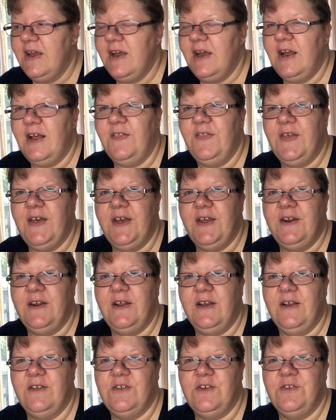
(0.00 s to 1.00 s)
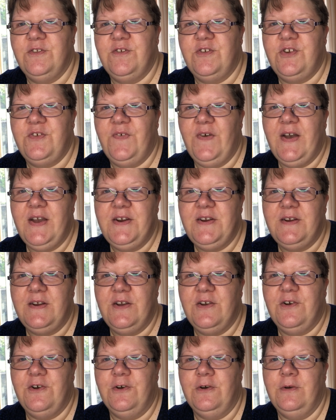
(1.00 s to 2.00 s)
And then I sort of divided
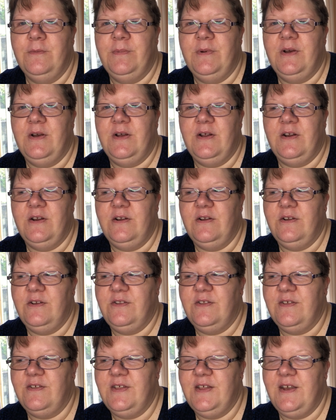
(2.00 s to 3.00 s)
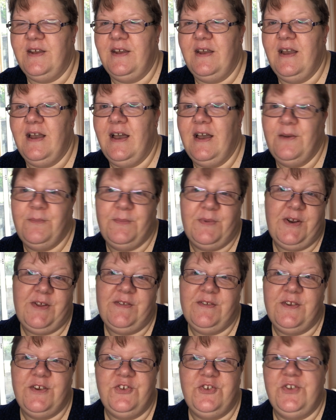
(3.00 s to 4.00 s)
it up and to see how many
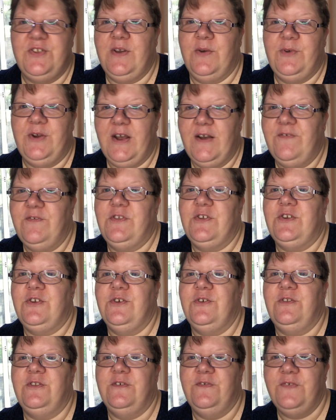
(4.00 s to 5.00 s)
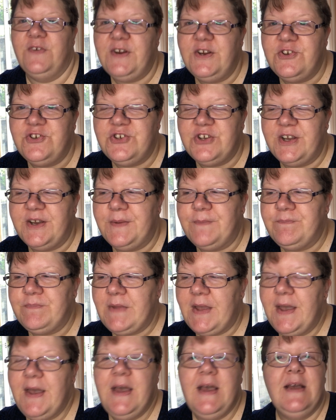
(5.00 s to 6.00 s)
stitches I would have to do to finish it.
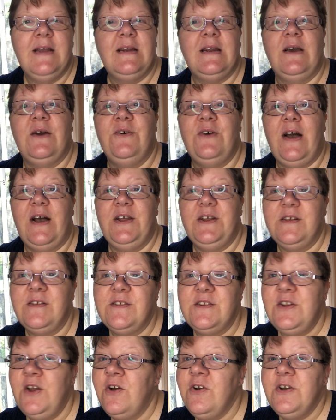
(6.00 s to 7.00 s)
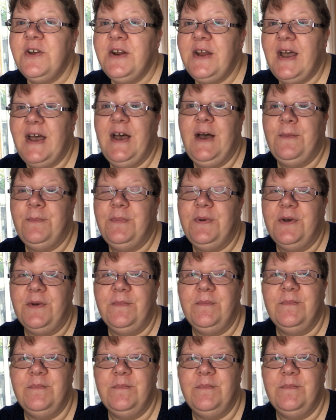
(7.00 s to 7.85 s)
Now, it's not going to happen